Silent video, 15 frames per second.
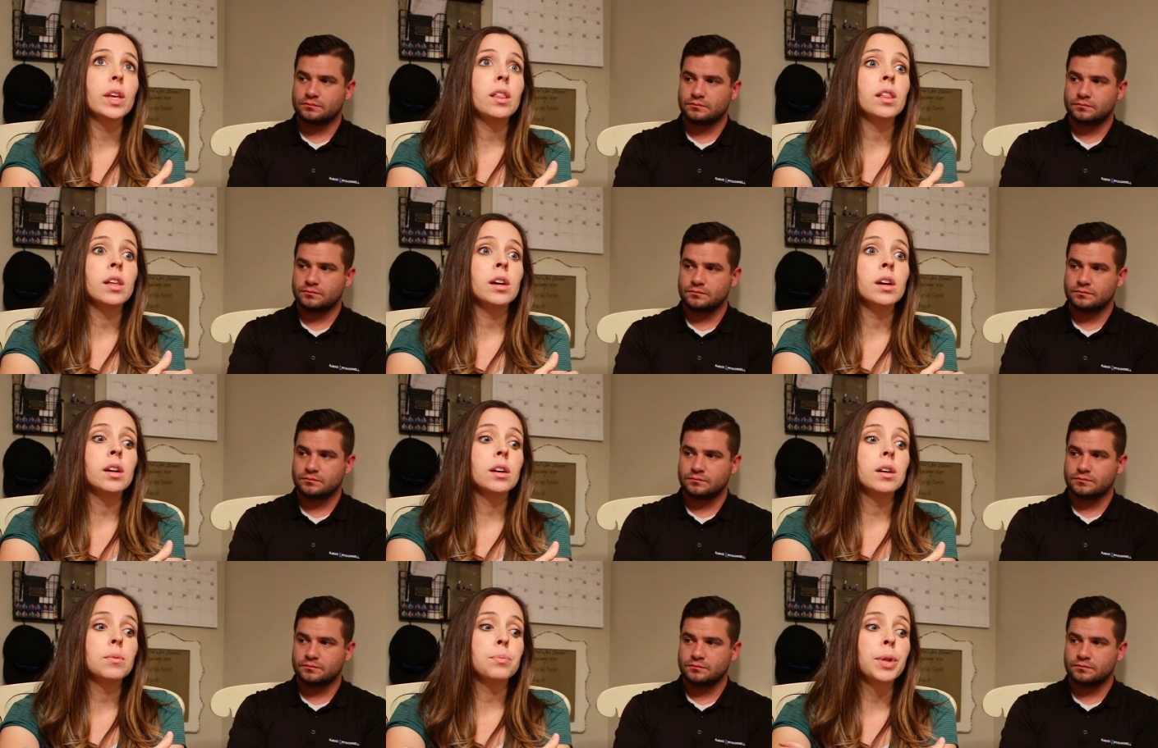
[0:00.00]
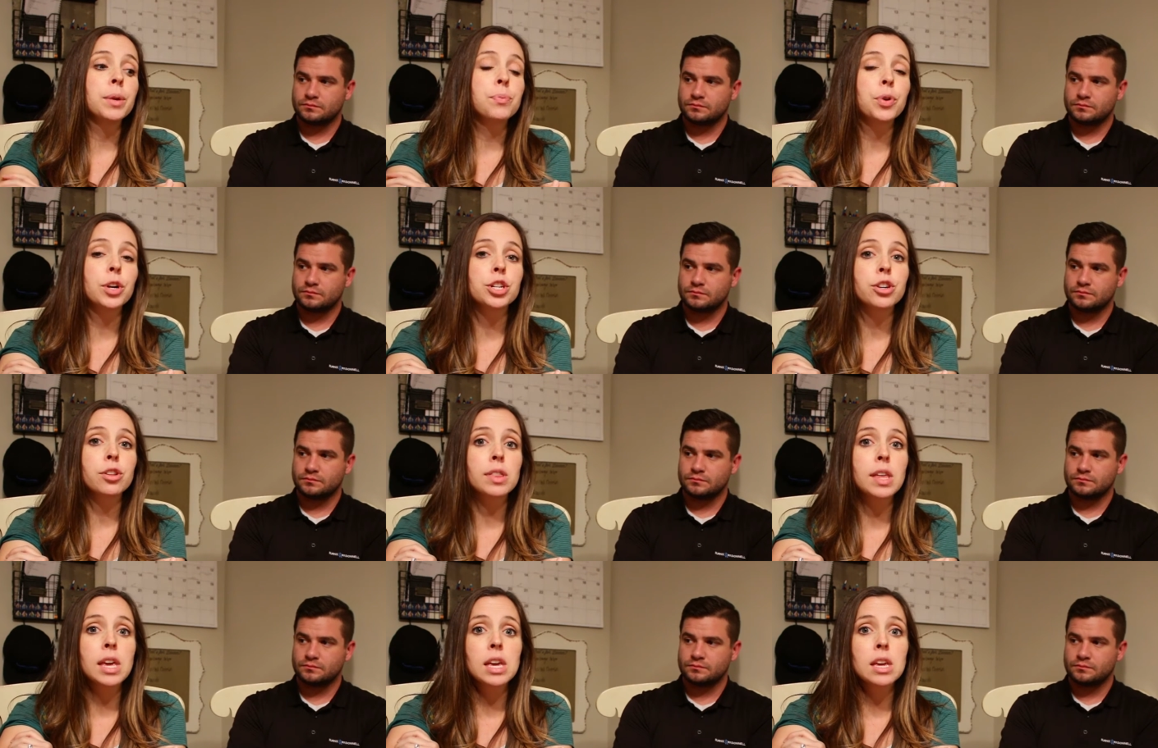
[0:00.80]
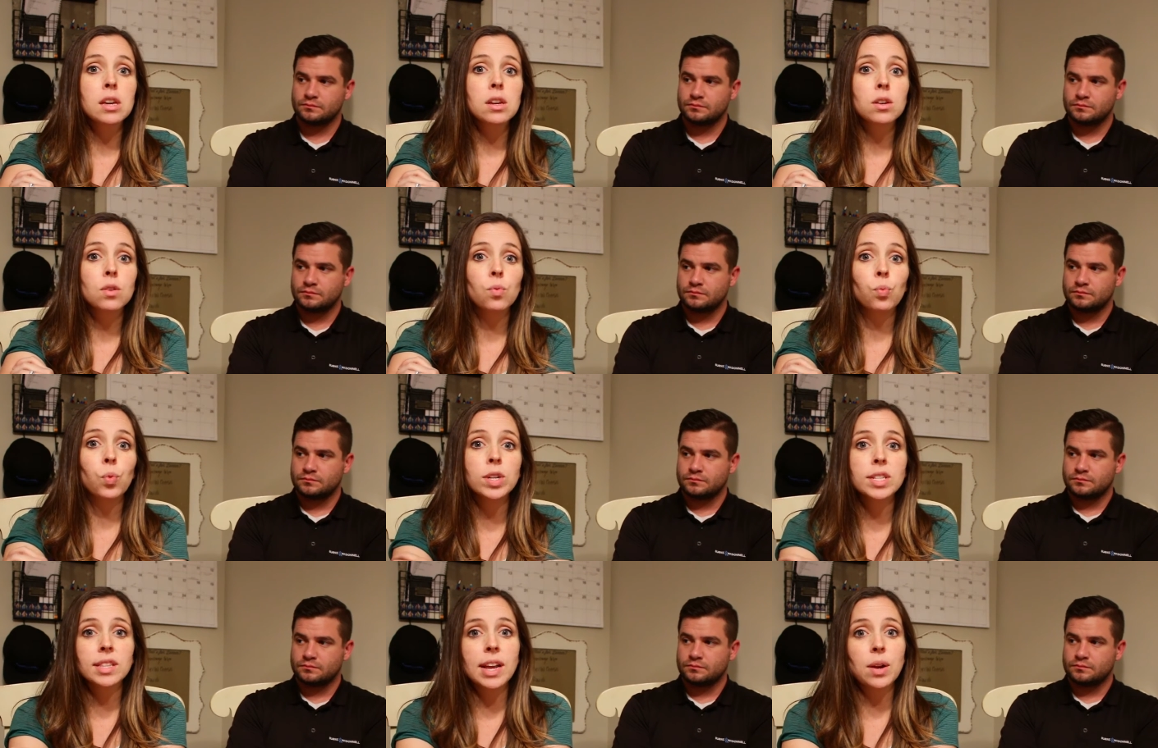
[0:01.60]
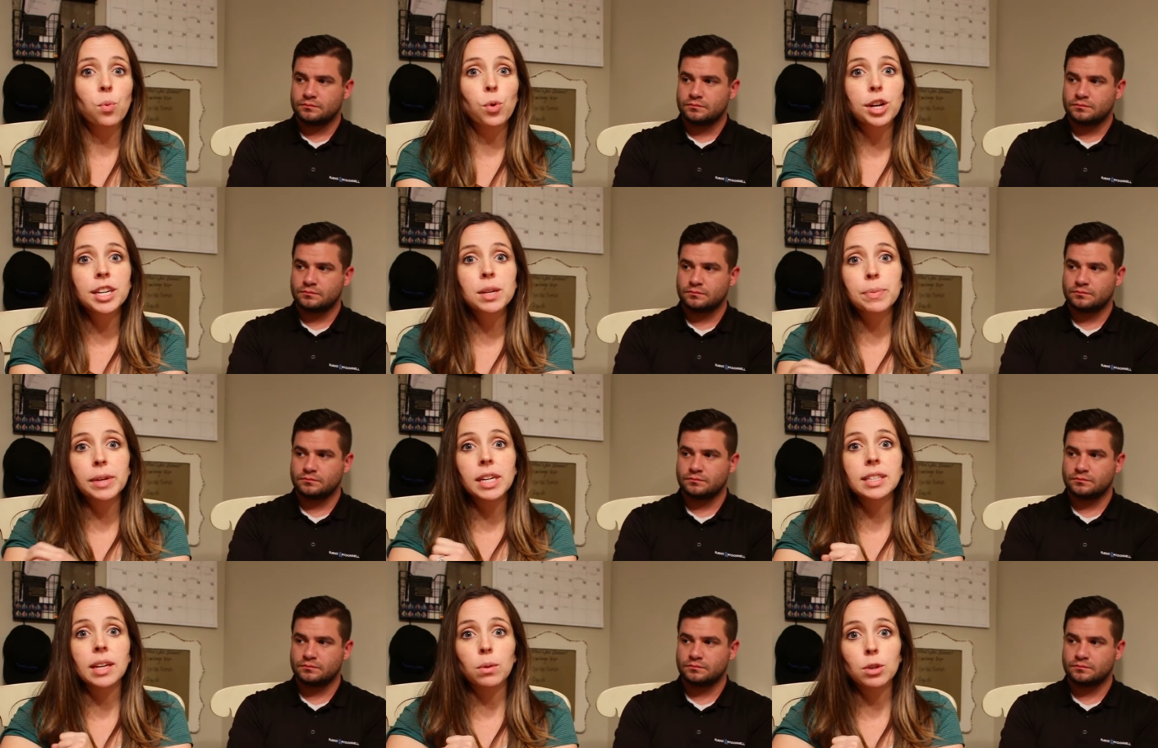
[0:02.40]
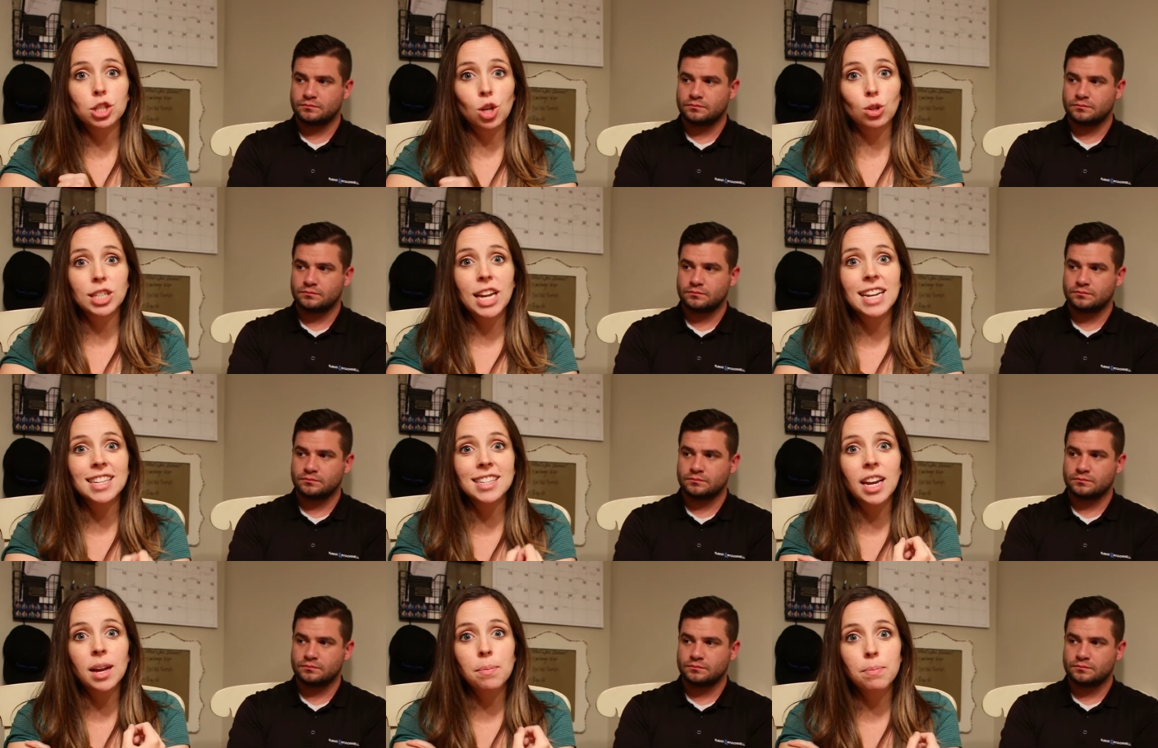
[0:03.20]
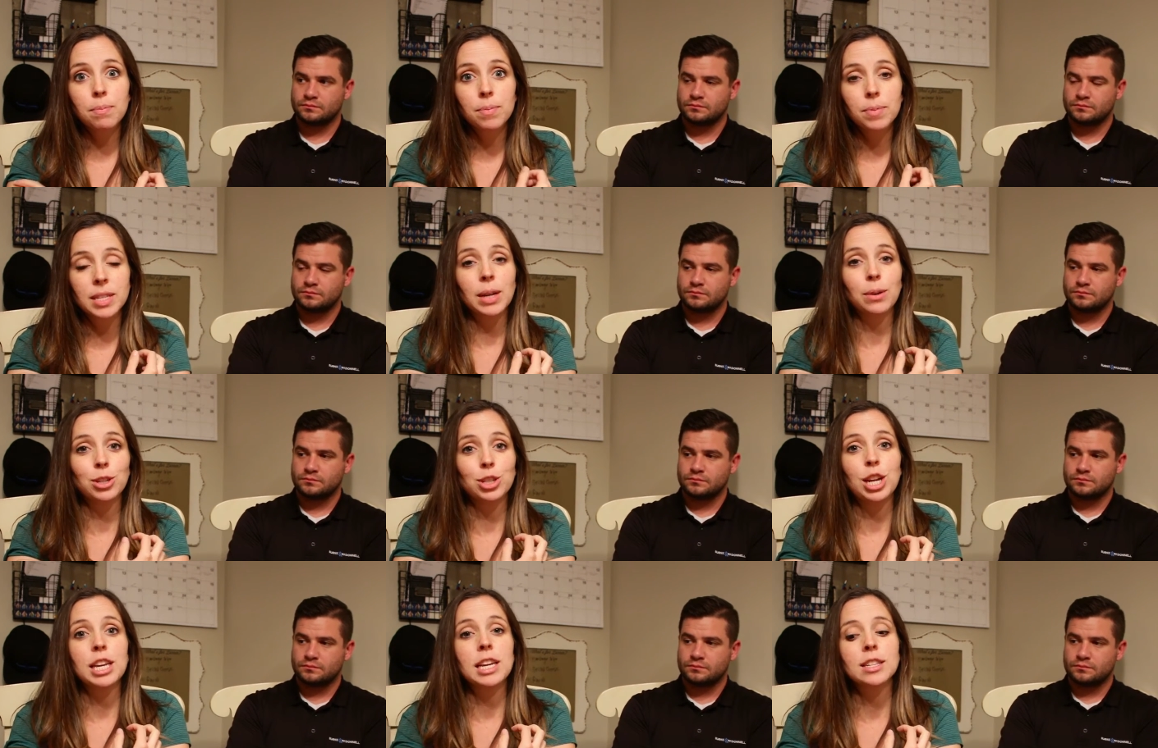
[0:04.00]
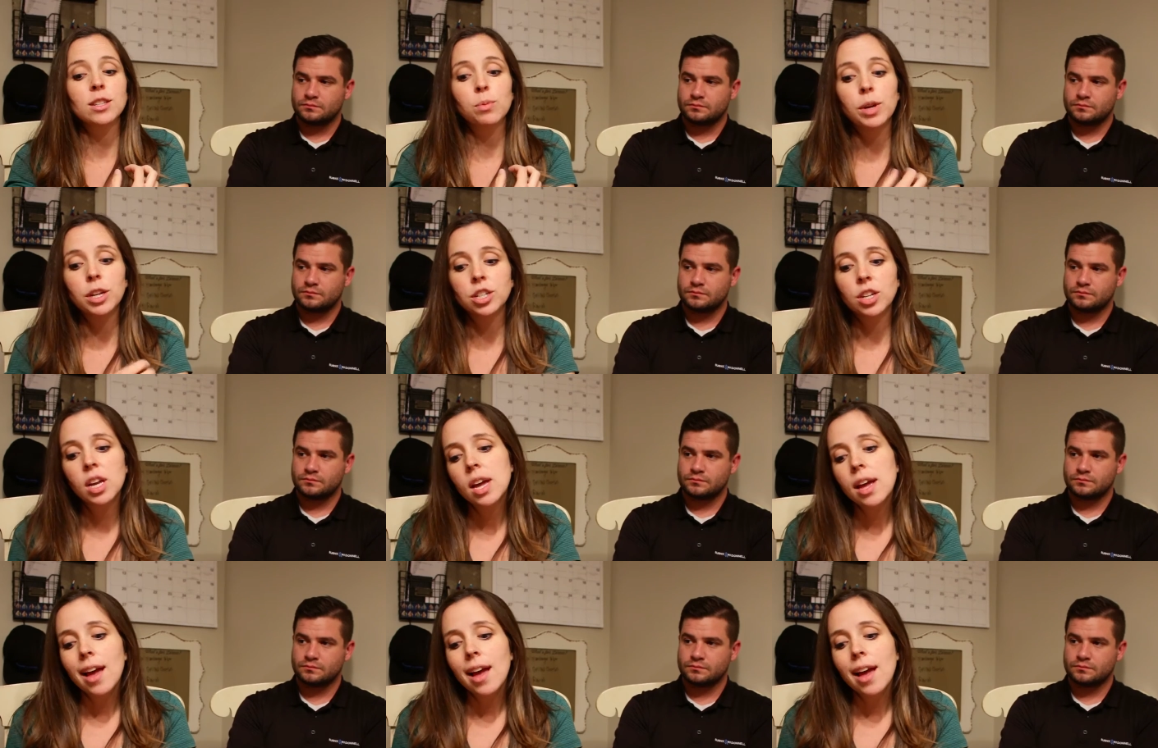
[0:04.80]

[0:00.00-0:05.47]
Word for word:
Speaker 1: the blood pressure thing wasn't like working because I was so tensed up because I was shaking so much.